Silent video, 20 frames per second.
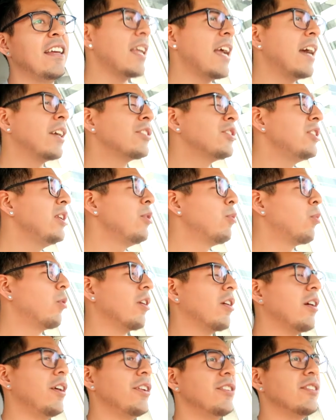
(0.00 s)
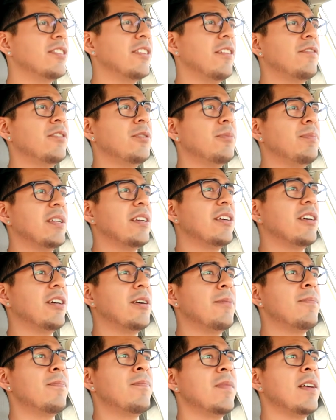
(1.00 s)
Actually work on yourself to
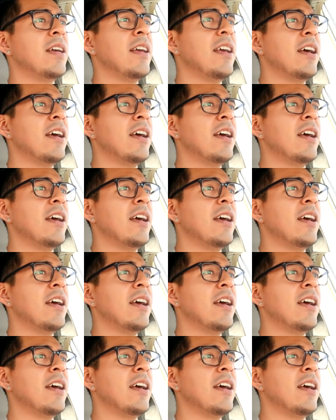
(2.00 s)
become